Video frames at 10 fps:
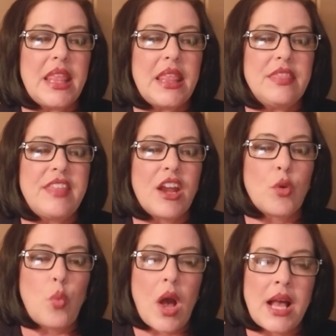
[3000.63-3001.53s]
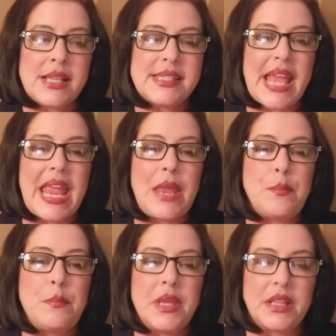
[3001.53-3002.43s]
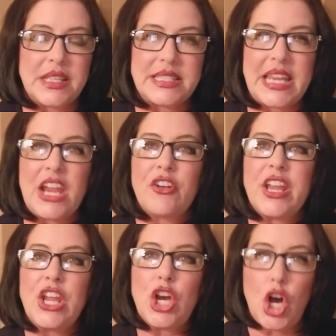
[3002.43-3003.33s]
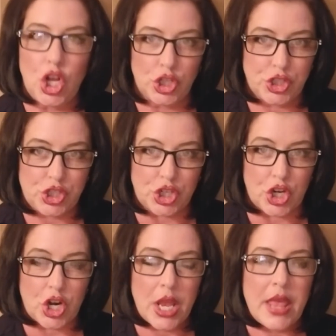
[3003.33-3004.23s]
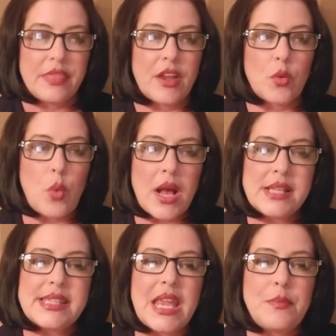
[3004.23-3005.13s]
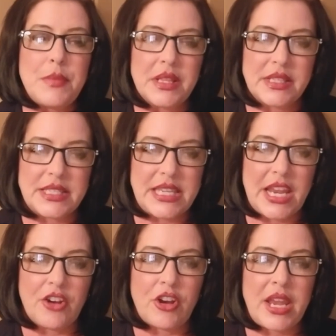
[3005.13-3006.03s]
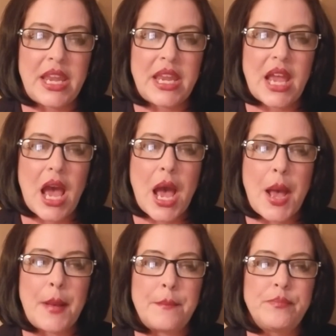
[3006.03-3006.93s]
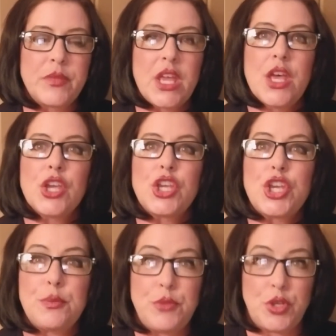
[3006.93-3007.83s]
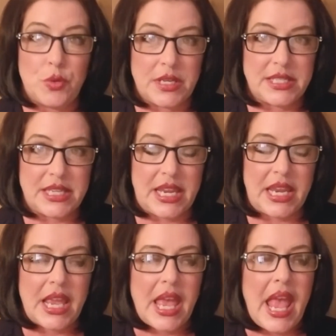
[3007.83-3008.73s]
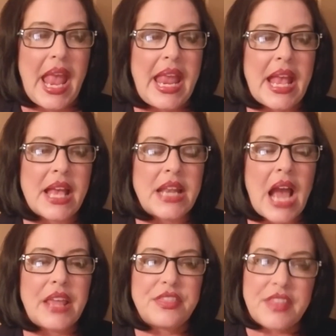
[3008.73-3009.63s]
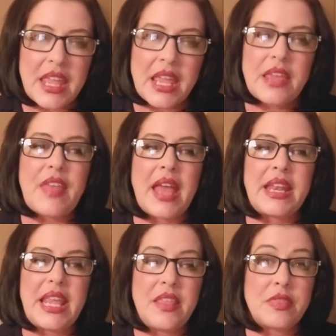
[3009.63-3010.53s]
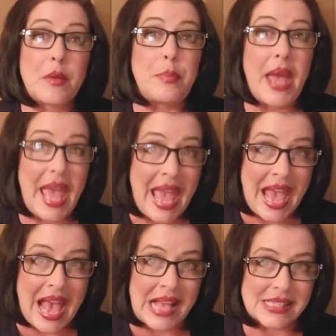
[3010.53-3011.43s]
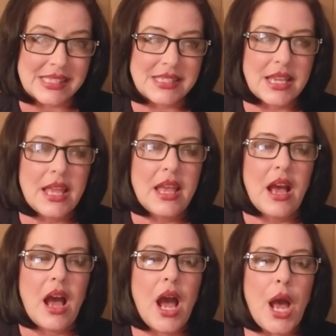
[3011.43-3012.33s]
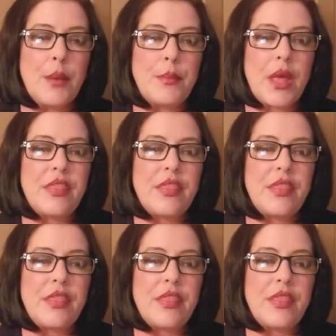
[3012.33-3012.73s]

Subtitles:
there was a military culture. There was a military community. And I think that in the past, a